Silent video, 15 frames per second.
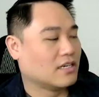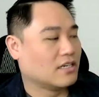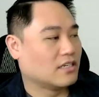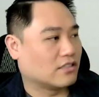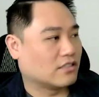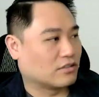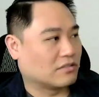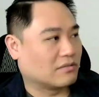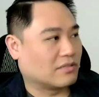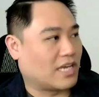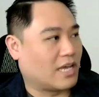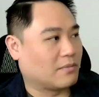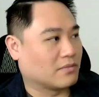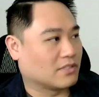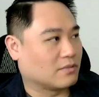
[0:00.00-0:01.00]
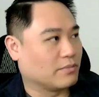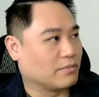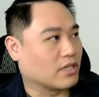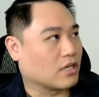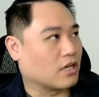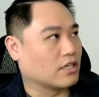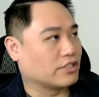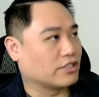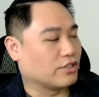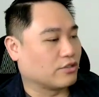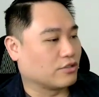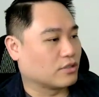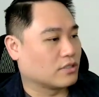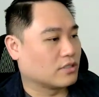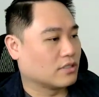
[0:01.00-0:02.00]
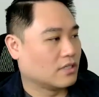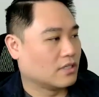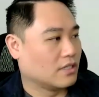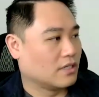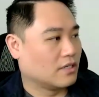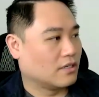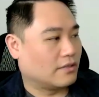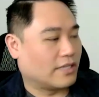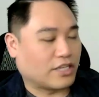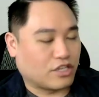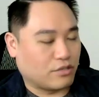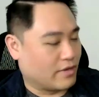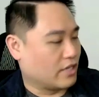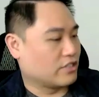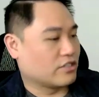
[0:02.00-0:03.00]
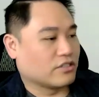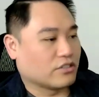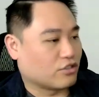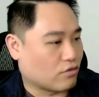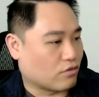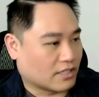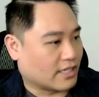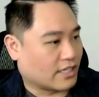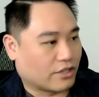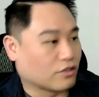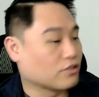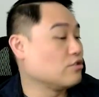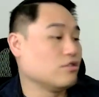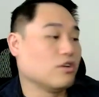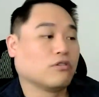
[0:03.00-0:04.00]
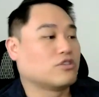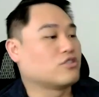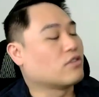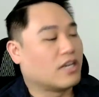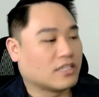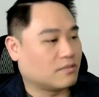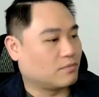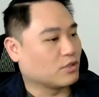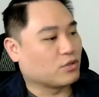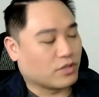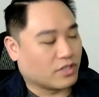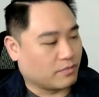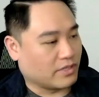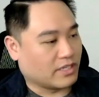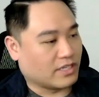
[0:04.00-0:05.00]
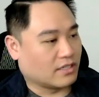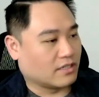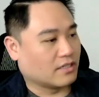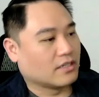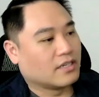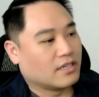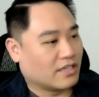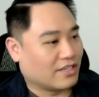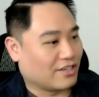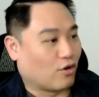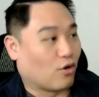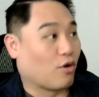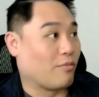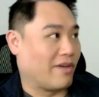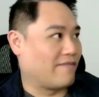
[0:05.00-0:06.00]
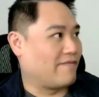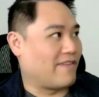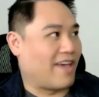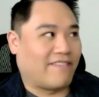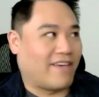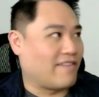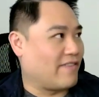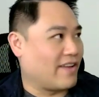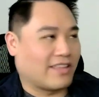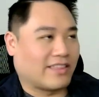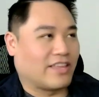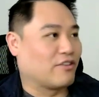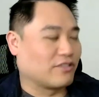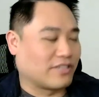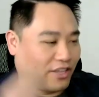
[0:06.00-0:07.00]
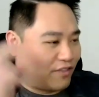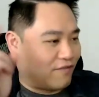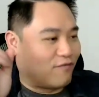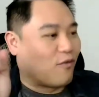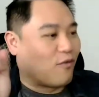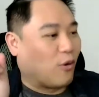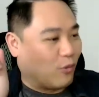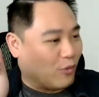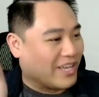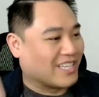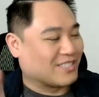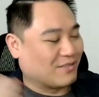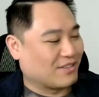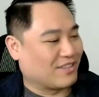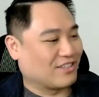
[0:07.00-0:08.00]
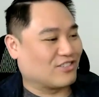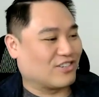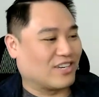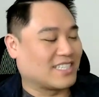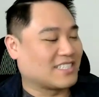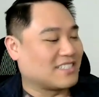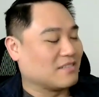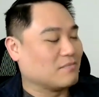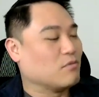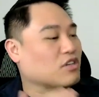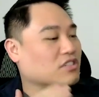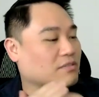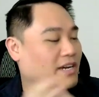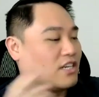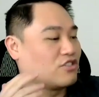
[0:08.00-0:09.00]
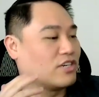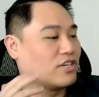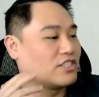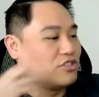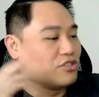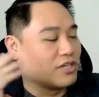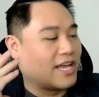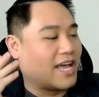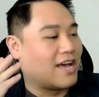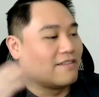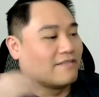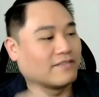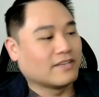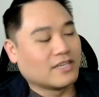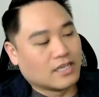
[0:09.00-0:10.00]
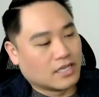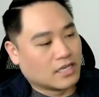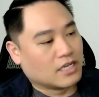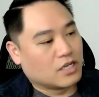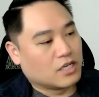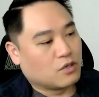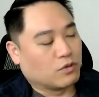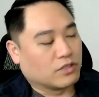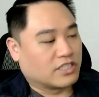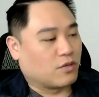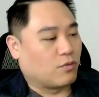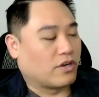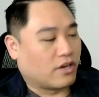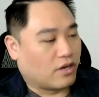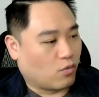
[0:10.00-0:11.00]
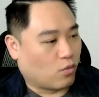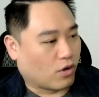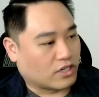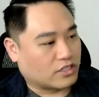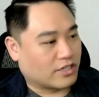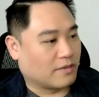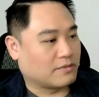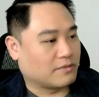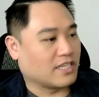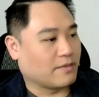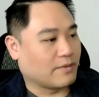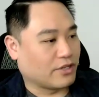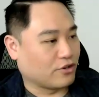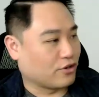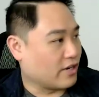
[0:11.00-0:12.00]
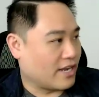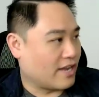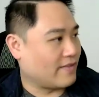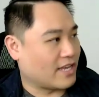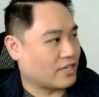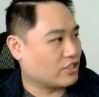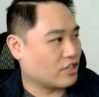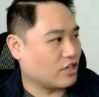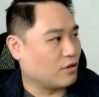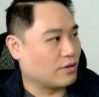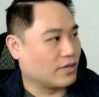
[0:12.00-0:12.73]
So sometimes, because there's, like you mentioned, trust, like there's no trust between me and, or if anything, there's like 4 weeks worth of trust. That's the most amount of trust you could have with someone on a workshop team. And you're going to have that show.